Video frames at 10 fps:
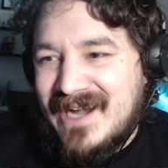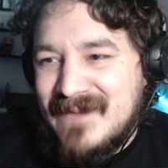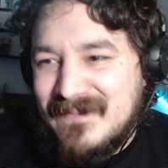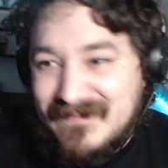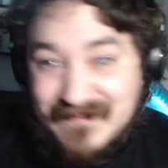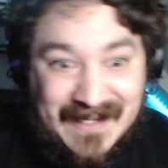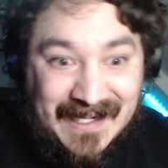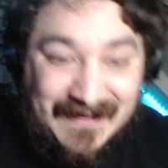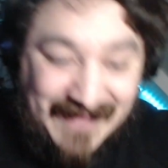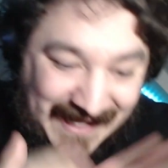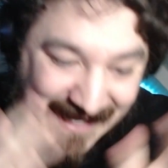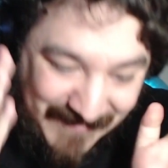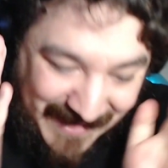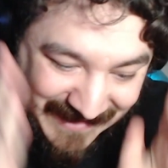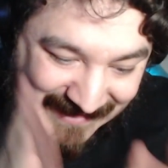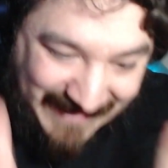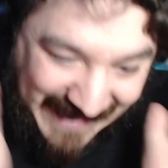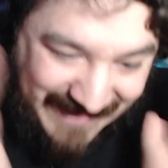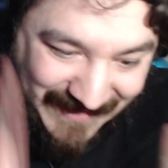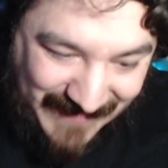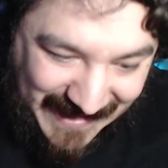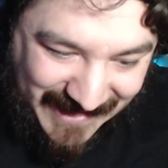I'm gonna like my end of year